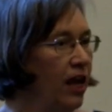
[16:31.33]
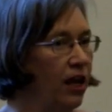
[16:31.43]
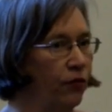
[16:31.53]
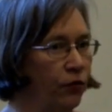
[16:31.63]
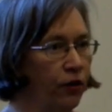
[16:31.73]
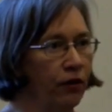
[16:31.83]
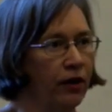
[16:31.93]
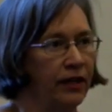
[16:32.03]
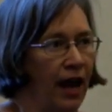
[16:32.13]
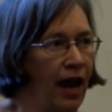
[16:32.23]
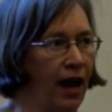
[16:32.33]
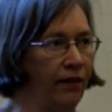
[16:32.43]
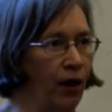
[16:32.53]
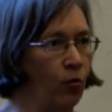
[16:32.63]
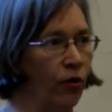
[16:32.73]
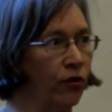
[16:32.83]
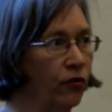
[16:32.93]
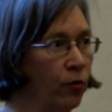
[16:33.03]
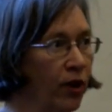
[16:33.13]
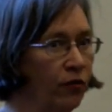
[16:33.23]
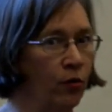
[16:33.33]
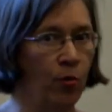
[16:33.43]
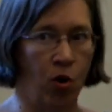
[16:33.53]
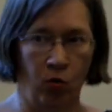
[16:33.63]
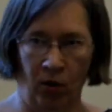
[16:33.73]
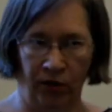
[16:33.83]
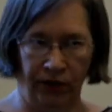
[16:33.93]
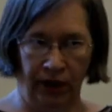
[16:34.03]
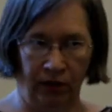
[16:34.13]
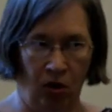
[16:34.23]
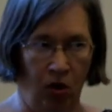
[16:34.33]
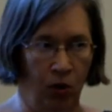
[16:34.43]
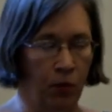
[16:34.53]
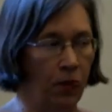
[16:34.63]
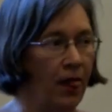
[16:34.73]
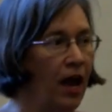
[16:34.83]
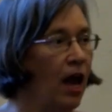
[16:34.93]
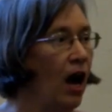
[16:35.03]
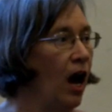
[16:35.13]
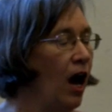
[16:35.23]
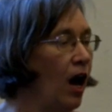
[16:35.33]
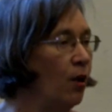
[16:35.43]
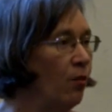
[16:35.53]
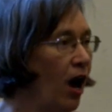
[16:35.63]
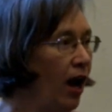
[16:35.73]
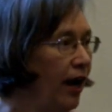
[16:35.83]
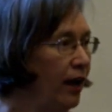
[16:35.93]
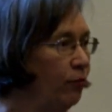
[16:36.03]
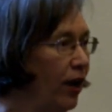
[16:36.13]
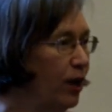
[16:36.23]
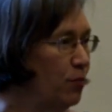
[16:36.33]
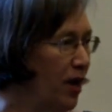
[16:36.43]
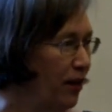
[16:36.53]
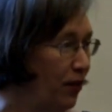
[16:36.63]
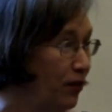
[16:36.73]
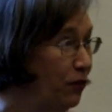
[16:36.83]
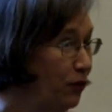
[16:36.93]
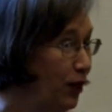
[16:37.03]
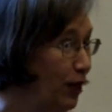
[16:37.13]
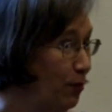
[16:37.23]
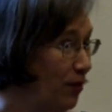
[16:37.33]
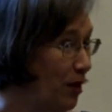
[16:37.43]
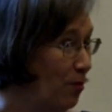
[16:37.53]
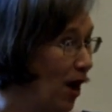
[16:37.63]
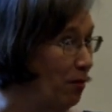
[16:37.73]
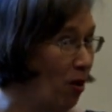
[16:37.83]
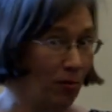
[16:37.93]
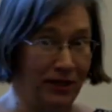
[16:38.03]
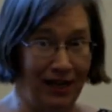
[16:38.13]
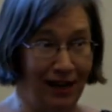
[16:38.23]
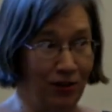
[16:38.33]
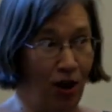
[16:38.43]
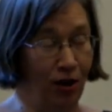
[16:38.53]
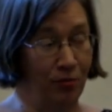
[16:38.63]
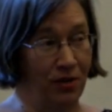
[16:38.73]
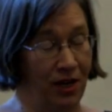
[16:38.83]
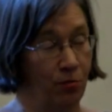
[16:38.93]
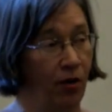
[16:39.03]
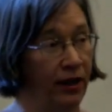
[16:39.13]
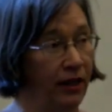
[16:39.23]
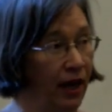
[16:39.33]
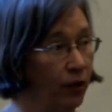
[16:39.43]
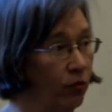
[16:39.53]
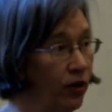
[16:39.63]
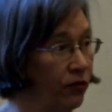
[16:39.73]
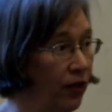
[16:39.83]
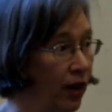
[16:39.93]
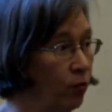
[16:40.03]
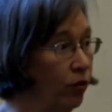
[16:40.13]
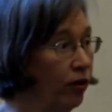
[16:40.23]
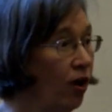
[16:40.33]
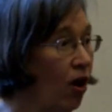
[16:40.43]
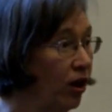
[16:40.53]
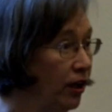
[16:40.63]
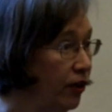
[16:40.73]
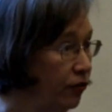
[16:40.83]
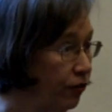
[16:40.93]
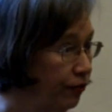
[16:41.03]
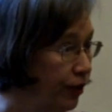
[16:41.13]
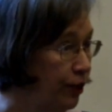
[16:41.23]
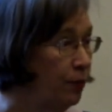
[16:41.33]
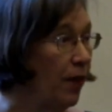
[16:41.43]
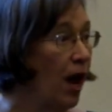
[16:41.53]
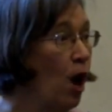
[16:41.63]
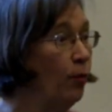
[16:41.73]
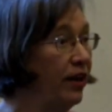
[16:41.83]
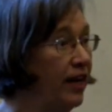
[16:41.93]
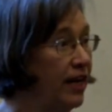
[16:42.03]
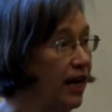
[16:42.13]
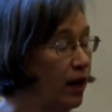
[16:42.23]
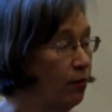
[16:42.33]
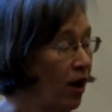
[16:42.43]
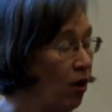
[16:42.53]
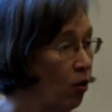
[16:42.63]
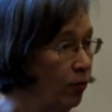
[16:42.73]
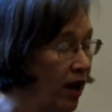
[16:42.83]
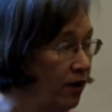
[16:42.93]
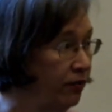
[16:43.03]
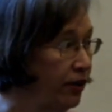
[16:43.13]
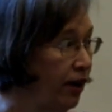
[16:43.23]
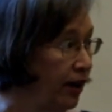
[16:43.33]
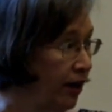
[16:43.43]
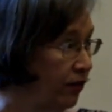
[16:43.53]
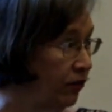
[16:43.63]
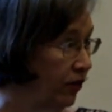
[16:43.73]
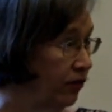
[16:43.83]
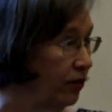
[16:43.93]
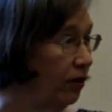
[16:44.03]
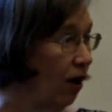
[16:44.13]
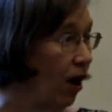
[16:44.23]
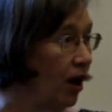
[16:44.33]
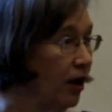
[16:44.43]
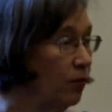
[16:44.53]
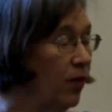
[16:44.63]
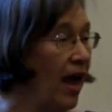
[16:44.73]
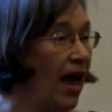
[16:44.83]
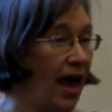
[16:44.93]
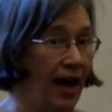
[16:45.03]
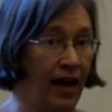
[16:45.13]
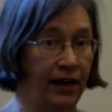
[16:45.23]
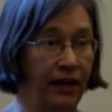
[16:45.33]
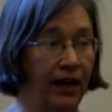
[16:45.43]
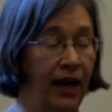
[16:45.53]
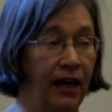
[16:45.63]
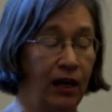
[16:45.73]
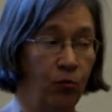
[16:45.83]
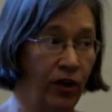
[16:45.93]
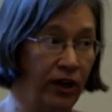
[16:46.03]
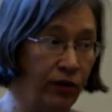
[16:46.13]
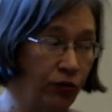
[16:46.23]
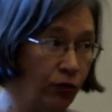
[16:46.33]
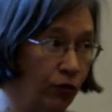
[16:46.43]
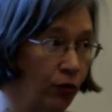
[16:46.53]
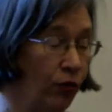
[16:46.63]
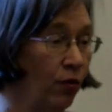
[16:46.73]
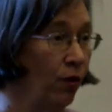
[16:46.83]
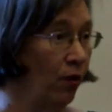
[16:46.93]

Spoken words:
If you're a dad that works away from home all day long, I recommend this tip that my mom and dad taught me. My dad was a workaholic attorney, but he came home every night at 6 o'clock, and he went into